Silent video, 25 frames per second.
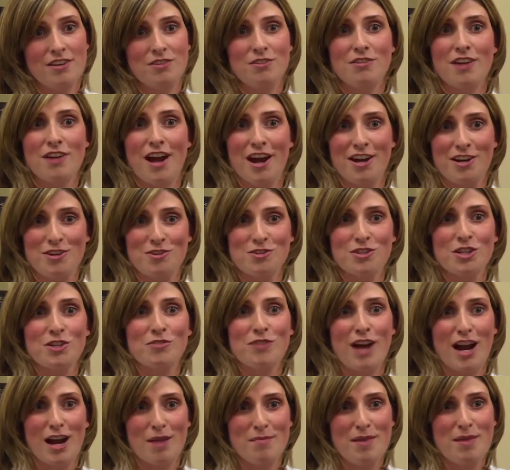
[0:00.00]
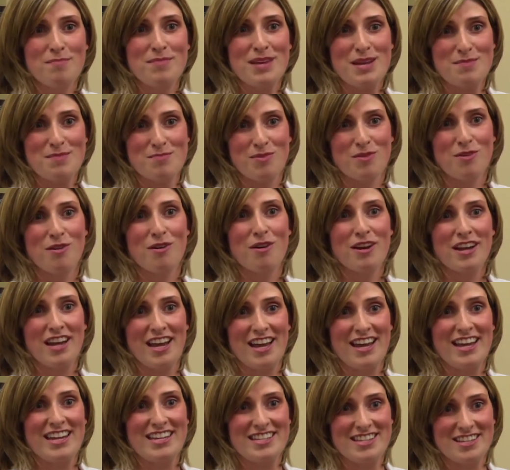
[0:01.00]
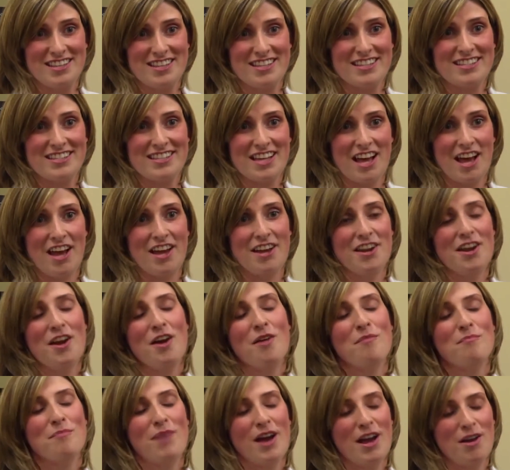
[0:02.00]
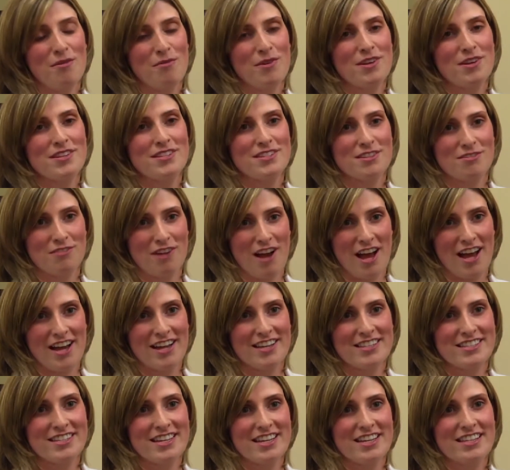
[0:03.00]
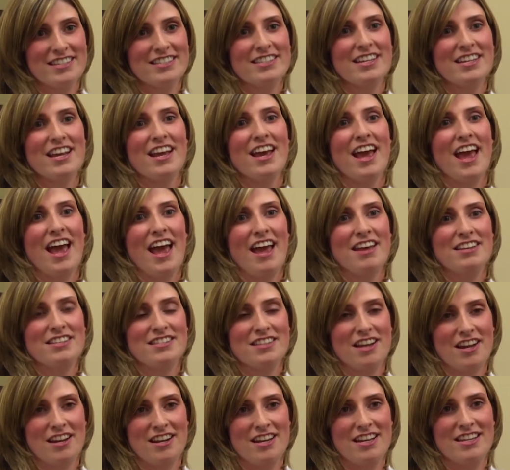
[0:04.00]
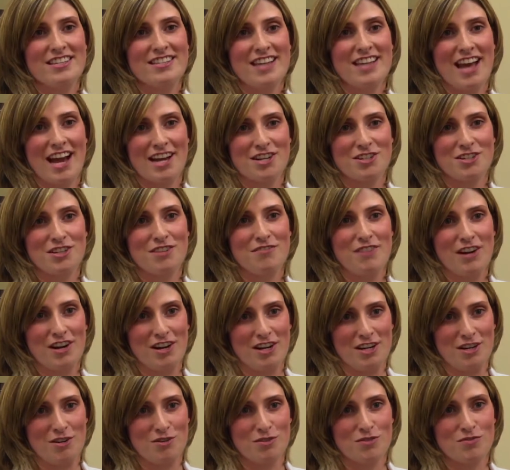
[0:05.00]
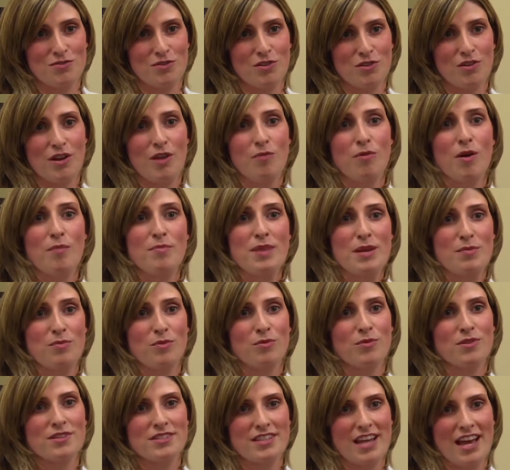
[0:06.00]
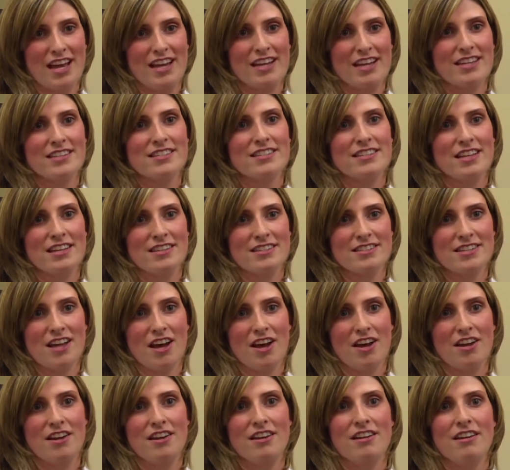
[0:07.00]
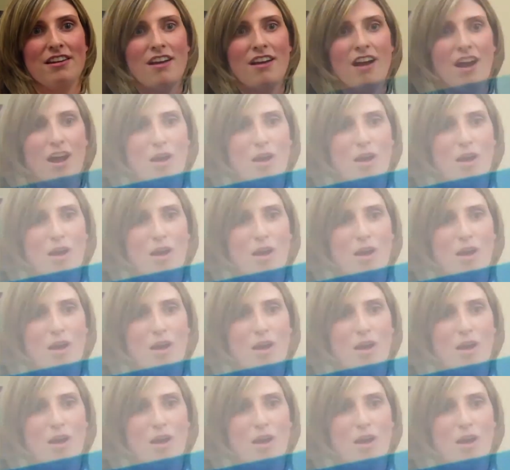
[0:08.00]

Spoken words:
and do not usually recommend people get into the sun. But with psoriasis, sun is actually very useful. And what people will say is that sun,